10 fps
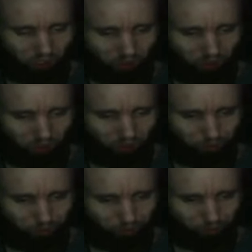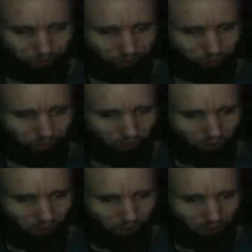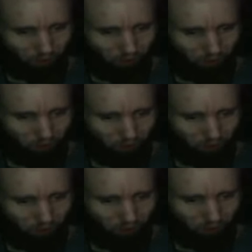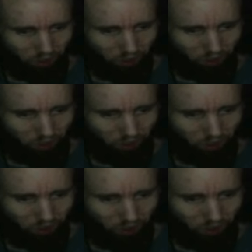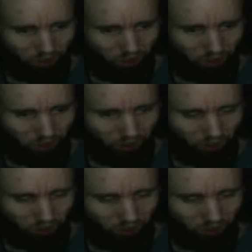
Nobody speaks.